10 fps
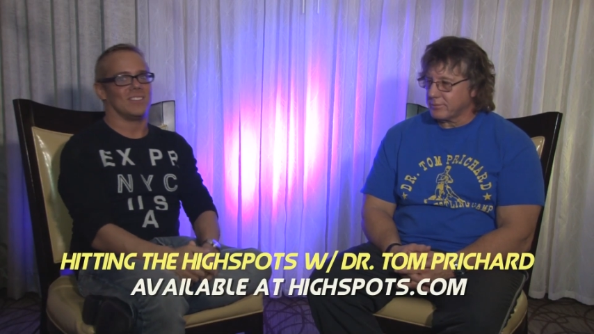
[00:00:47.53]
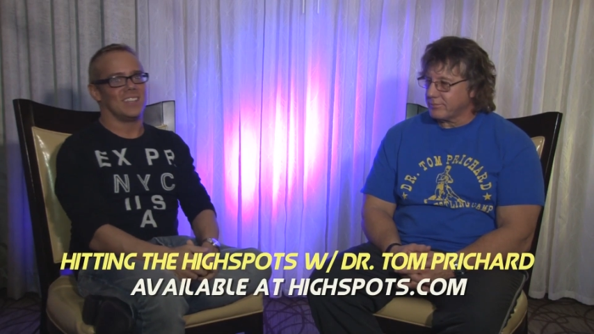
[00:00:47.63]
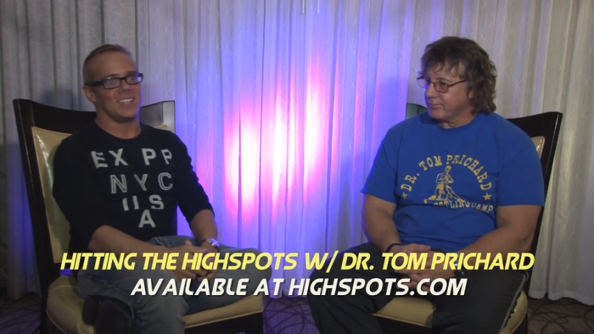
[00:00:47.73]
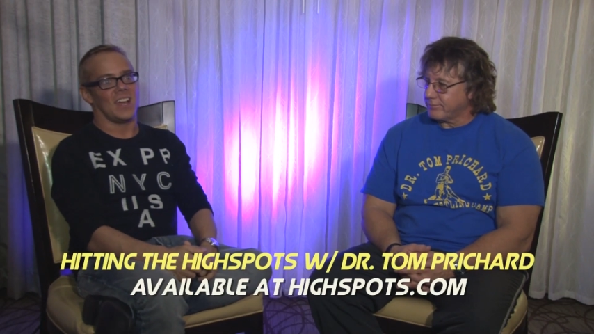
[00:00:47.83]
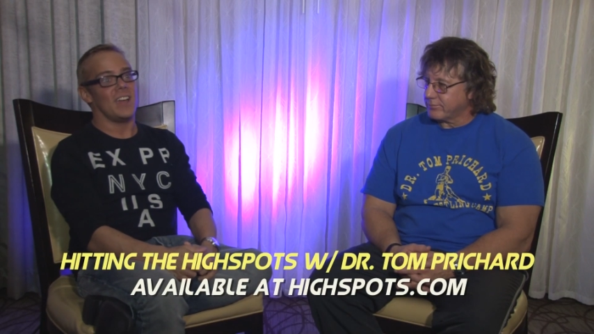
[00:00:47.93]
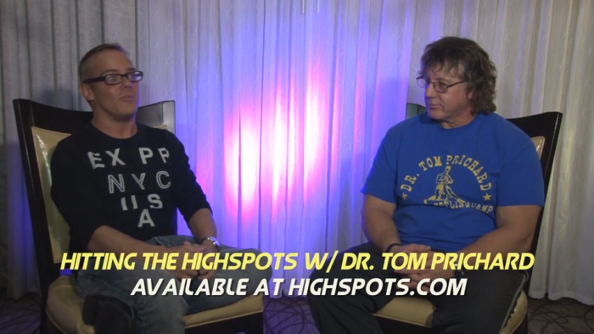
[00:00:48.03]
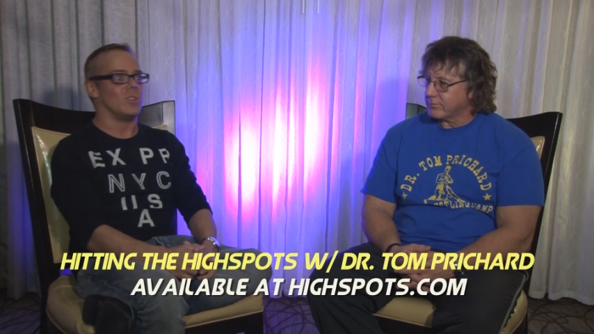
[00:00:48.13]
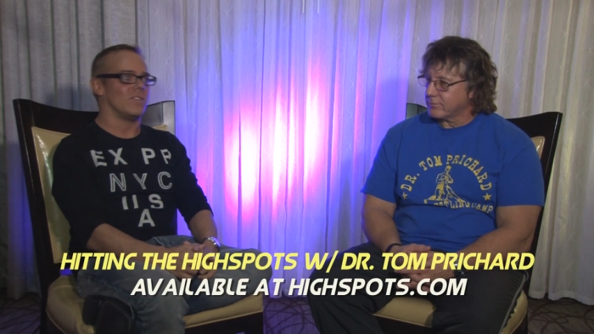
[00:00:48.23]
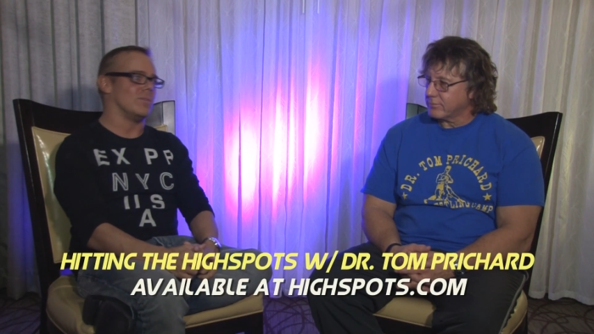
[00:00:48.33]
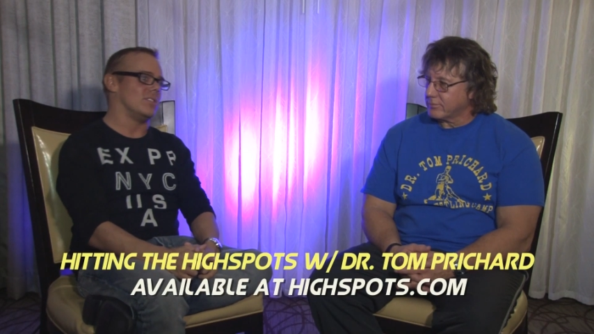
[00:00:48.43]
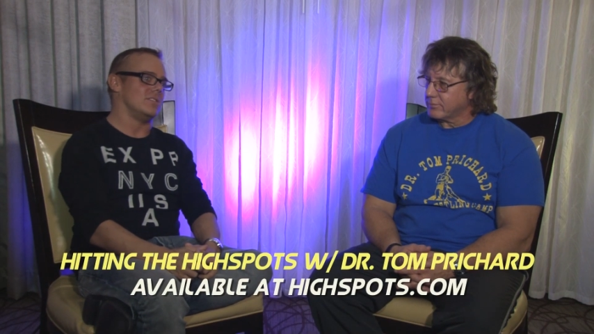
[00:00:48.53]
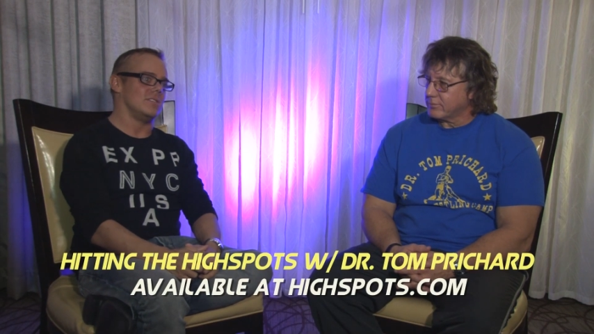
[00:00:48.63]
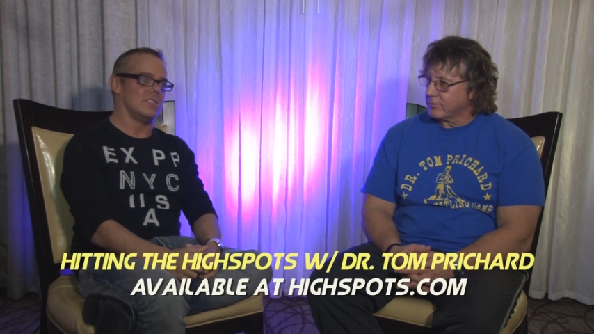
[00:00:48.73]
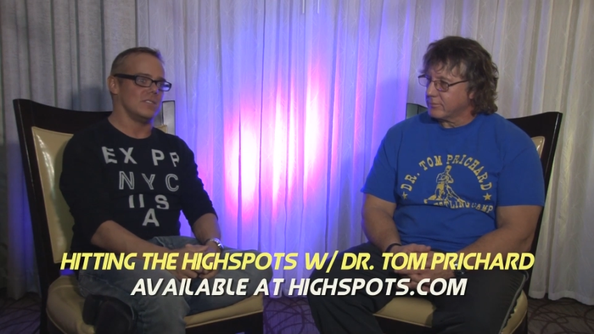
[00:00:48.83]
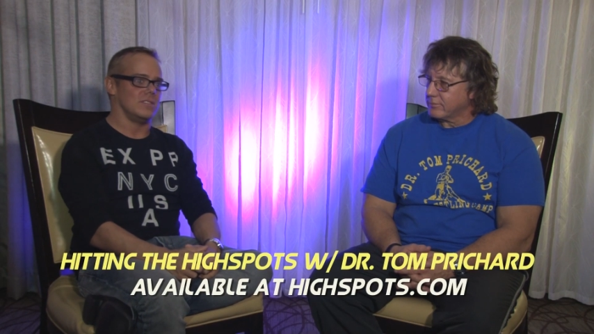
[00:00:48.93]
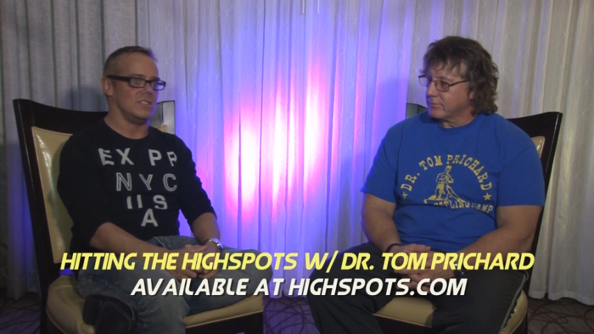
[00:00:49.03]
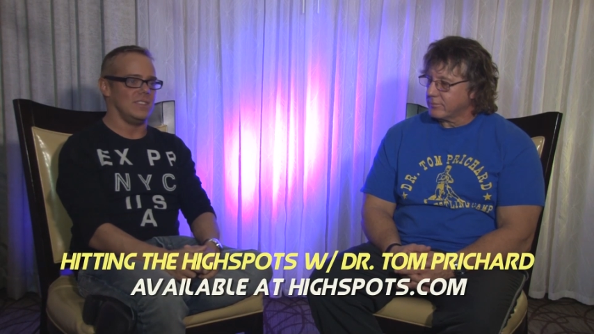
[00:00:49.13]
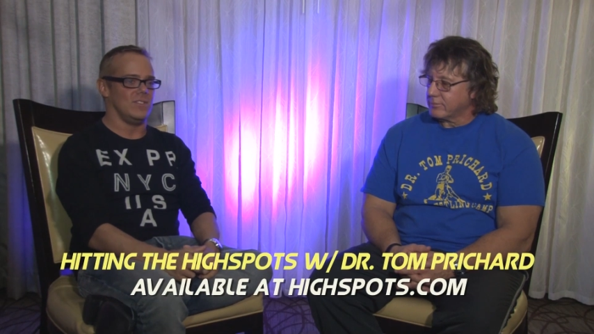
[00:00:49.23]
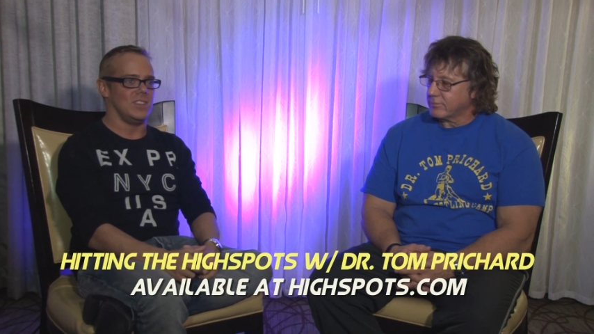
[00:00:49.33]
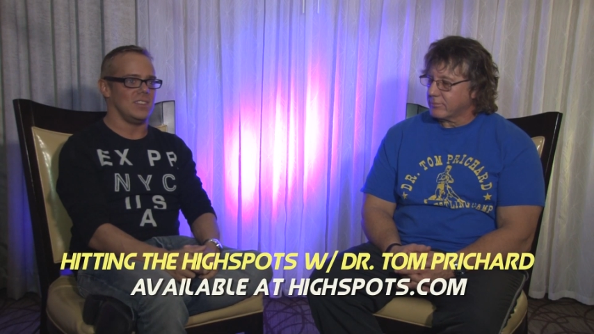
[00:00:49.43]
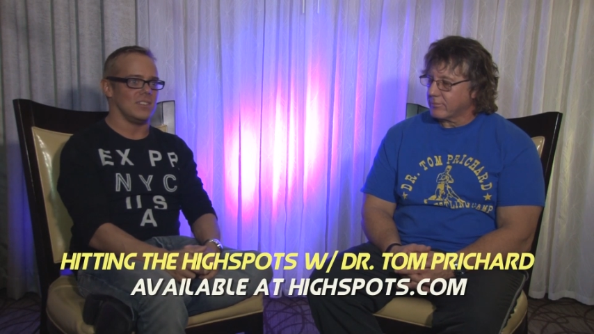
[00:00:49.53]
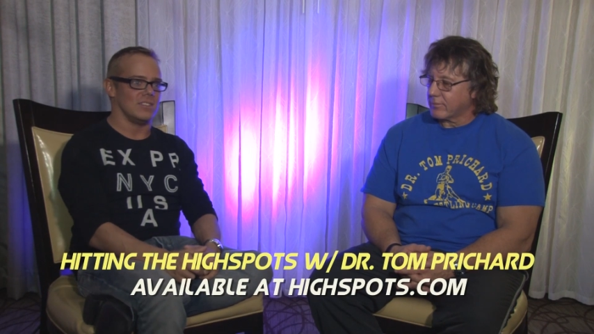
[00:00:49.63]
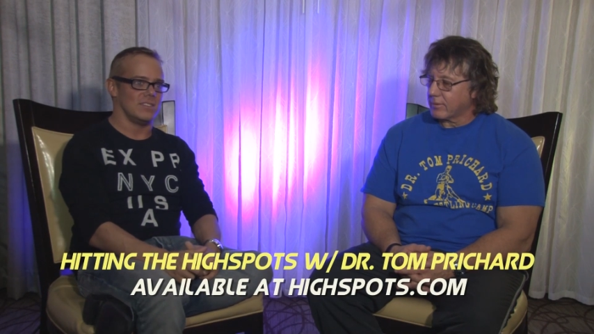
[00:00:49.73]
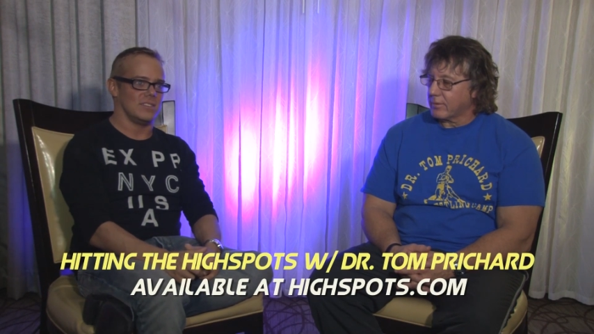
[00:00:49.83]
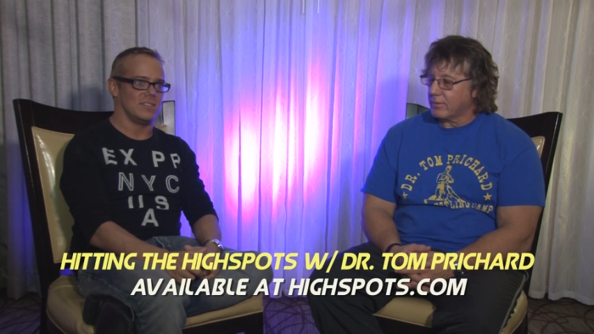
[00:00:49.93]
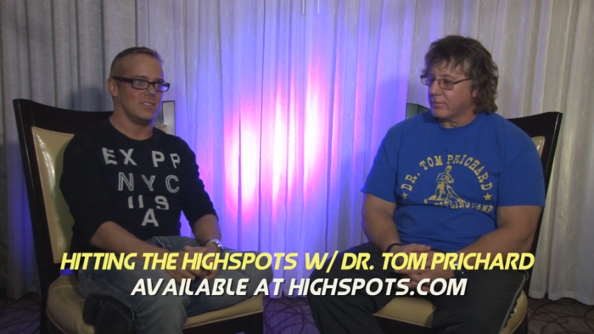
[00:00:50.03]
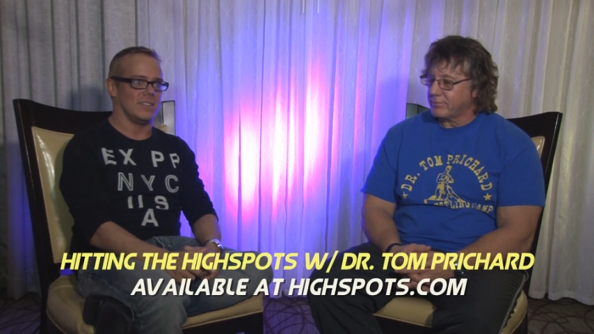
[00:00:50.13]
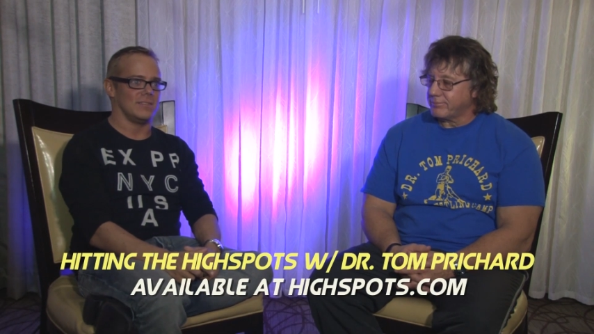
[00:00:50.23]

Speaker 1: We're gonna get, I have one of one on DVD. Yeah.